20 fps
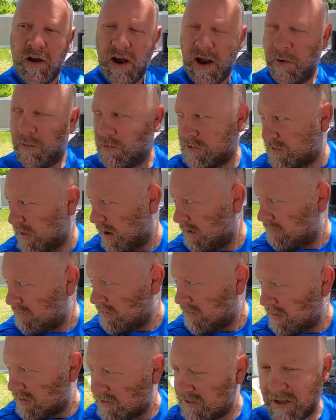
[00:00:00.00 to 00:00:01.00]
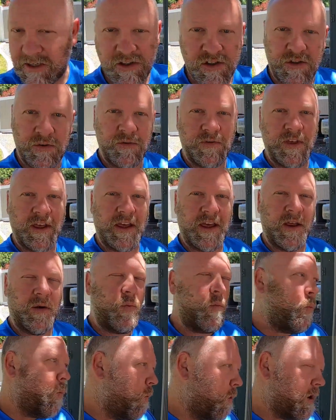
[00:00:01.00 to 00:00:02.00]
I was having this issue
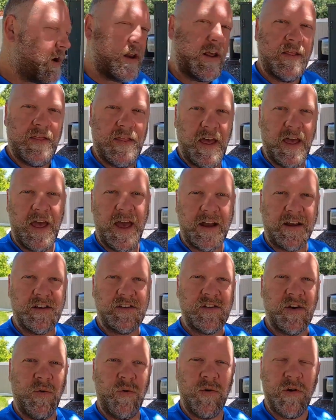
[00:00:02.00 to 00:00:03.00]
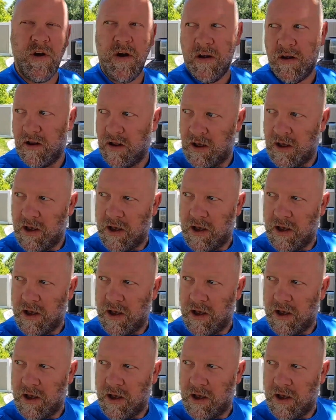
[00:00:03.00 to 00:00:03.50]
thinking, what in the heck is going on?